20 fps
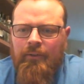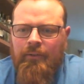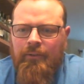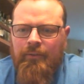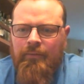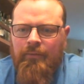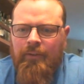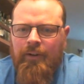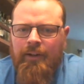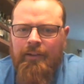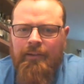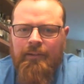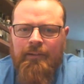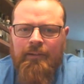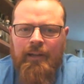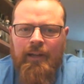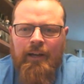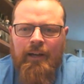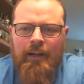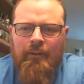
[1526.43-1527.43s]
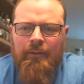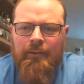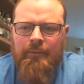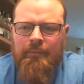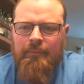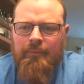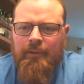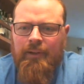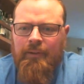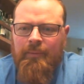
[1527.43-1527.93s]
friends
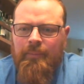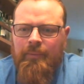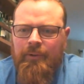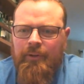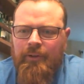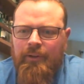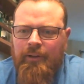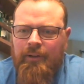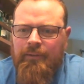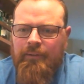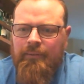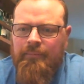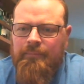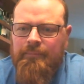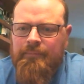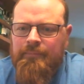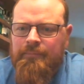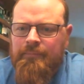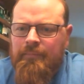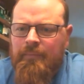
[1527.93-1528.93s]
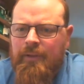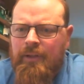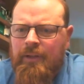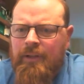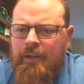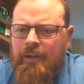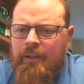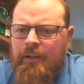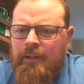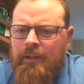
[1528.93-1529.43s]
now. That's pretty awesome.
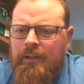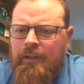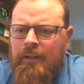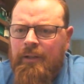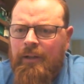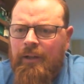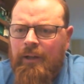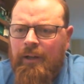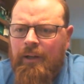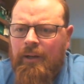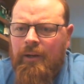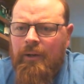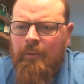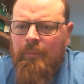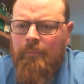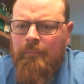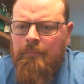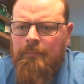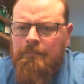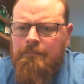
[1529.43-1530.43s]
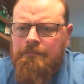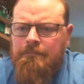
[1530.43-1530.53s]
Paul